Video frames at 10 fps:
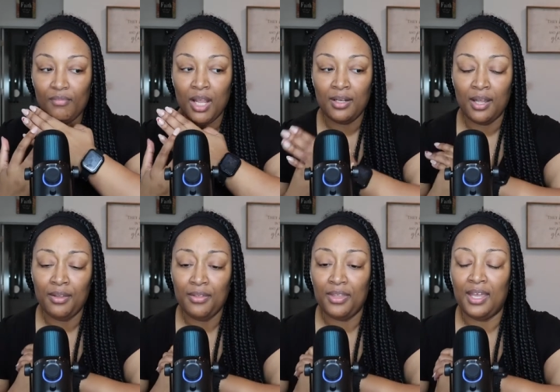
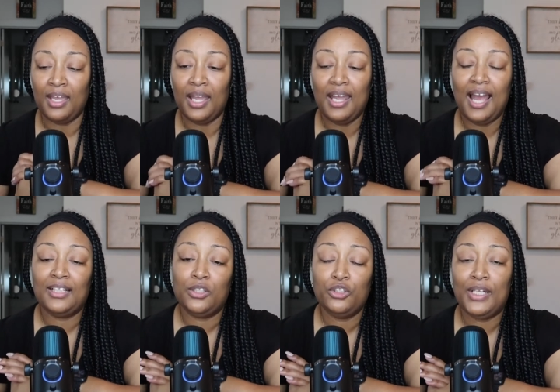Another thing, I
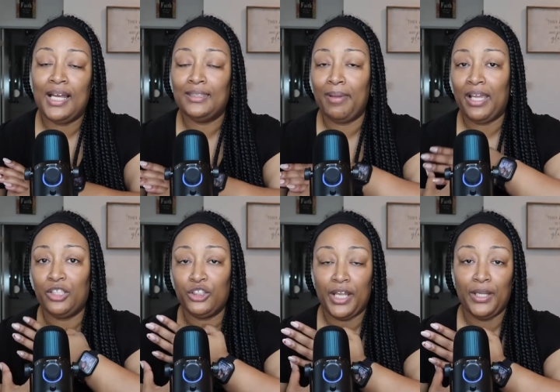told you guys back
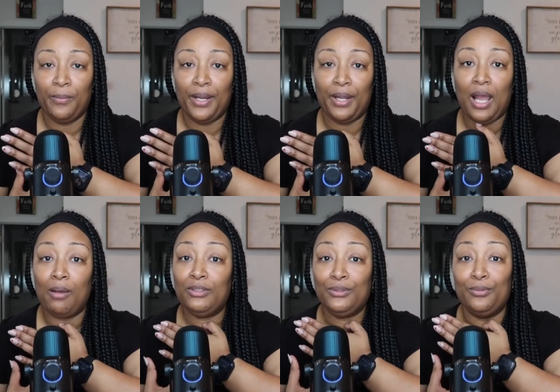in January I
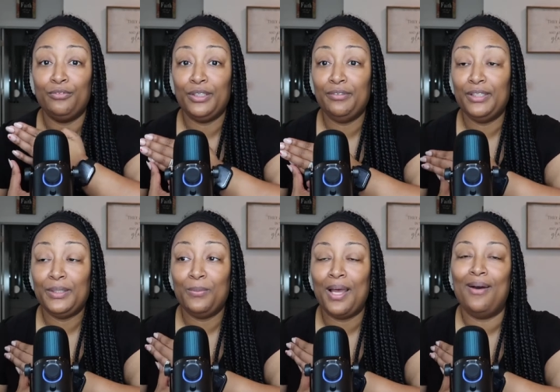was doing really,
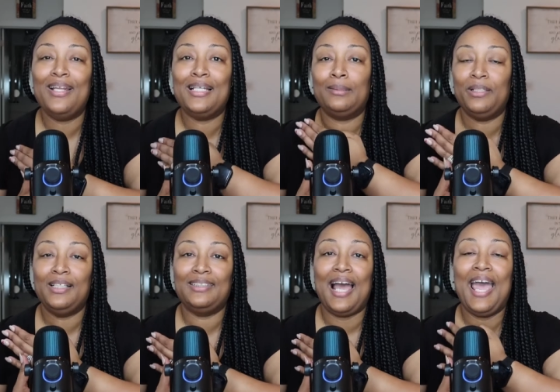really well and that's
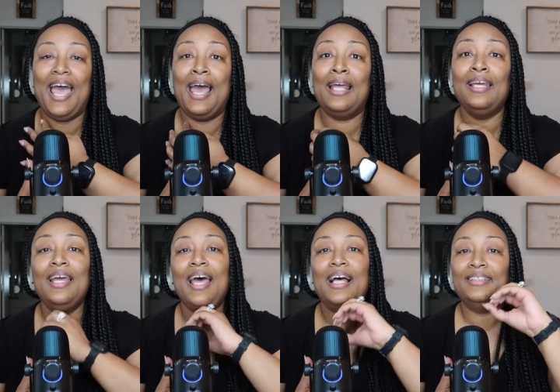because I had
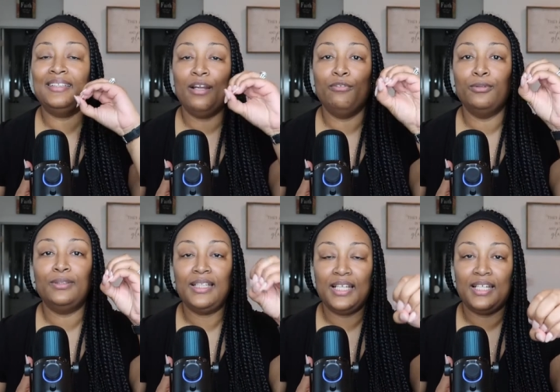a set
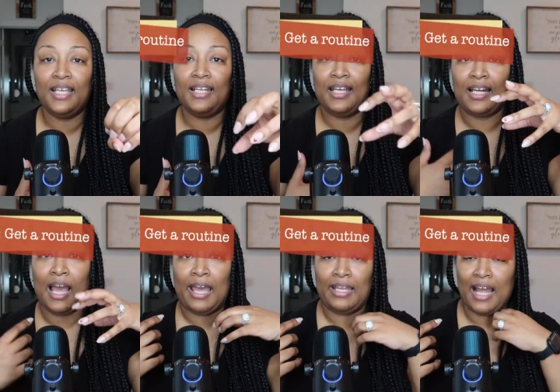routine in and
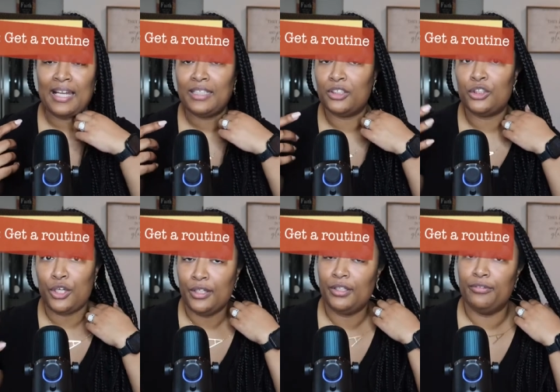I, I didn't
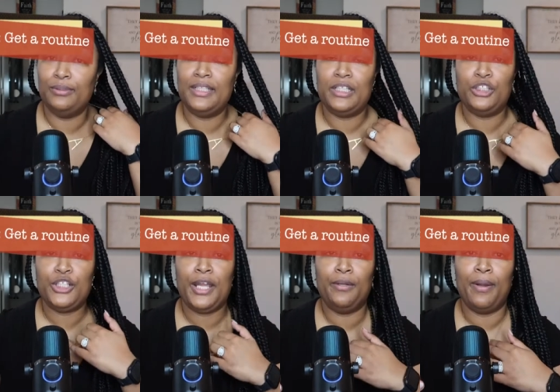start the routine in
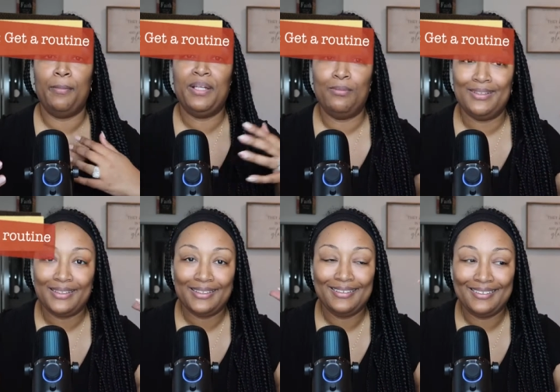January, but it was
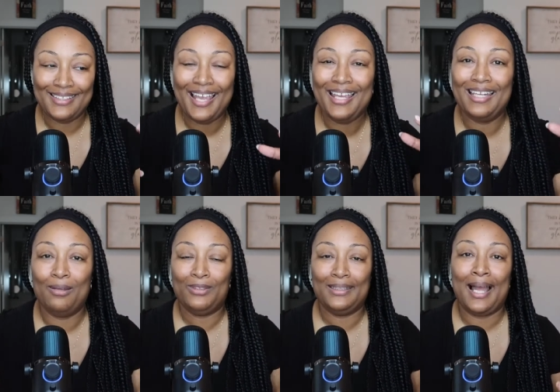set in
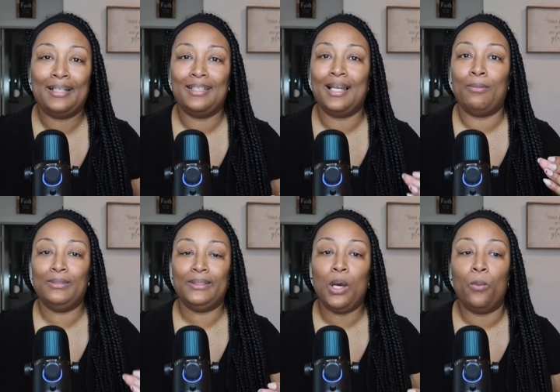it was locked in i
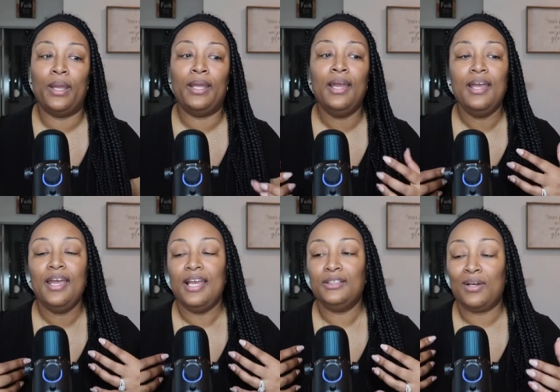was going
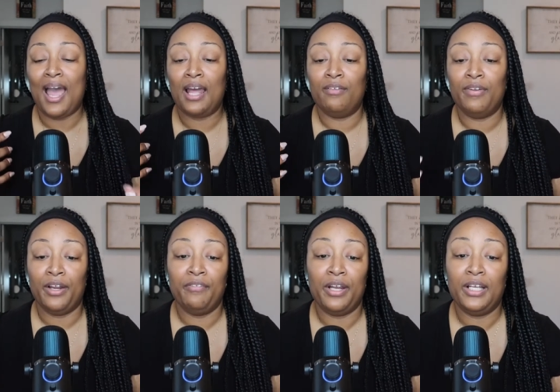and so i had a
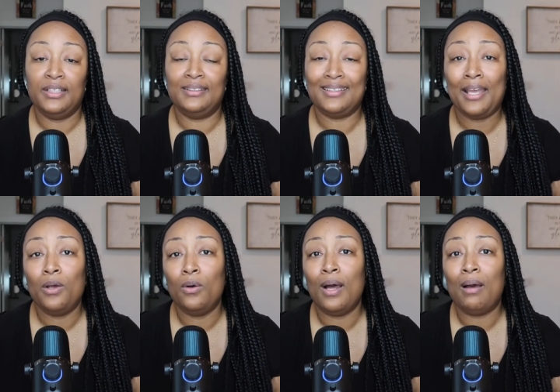very very good
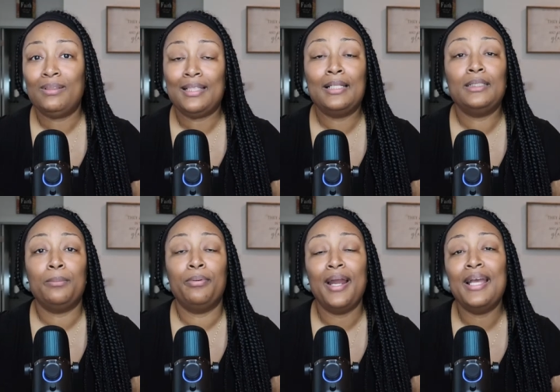cycle i was not
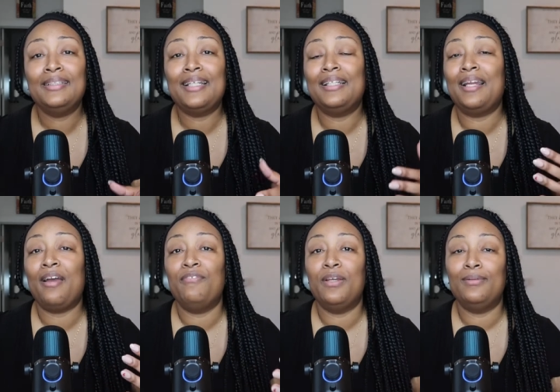depressed i did
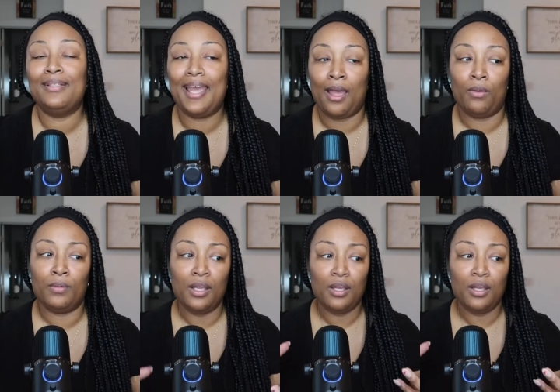not feel down